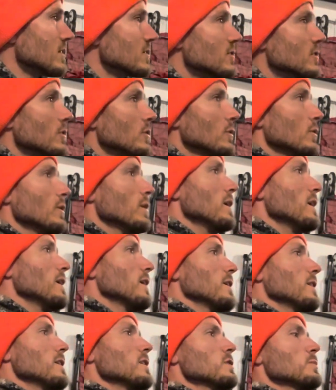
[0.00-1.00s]
so
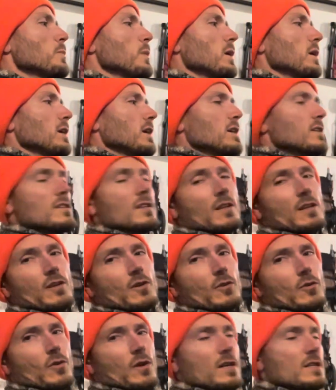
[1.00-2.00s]
this part gets a
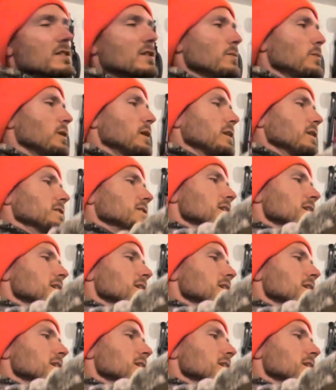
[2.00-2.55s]
little crazy because